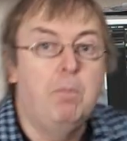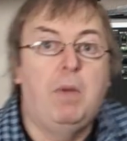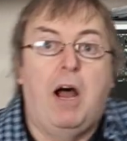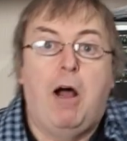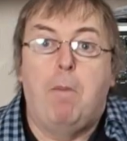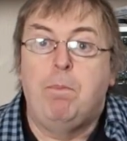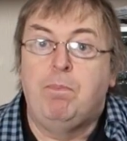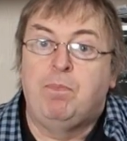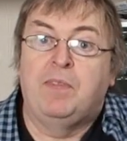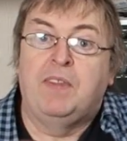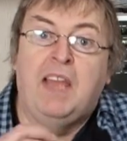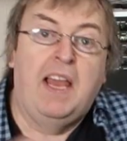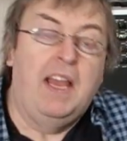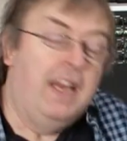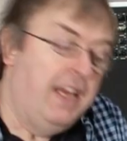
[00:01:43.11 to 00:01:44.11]
But
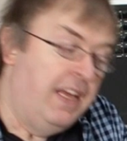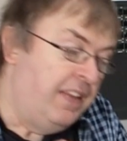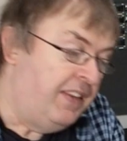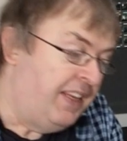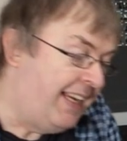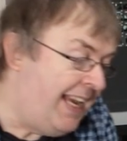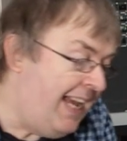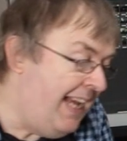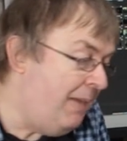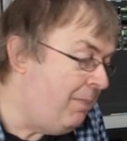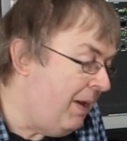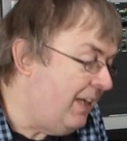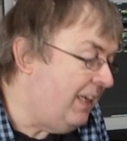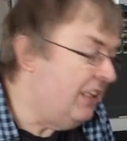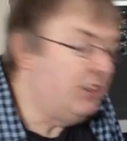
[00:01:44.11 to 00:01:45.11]
the key
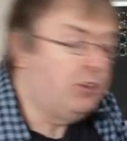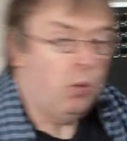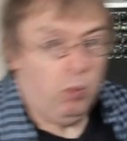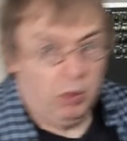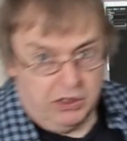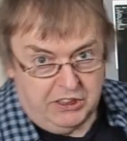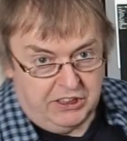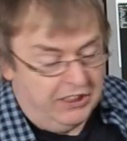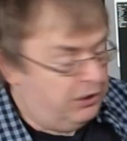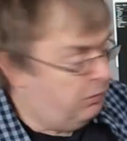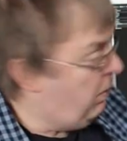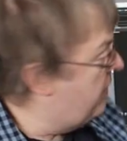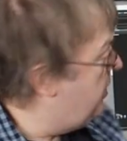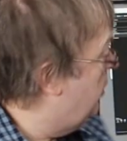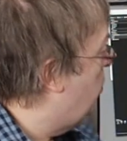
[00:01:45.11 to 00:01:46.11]
bit is, what does
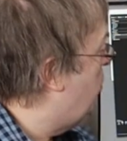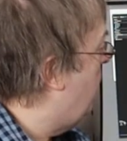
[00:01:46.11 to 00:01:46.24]
this one do?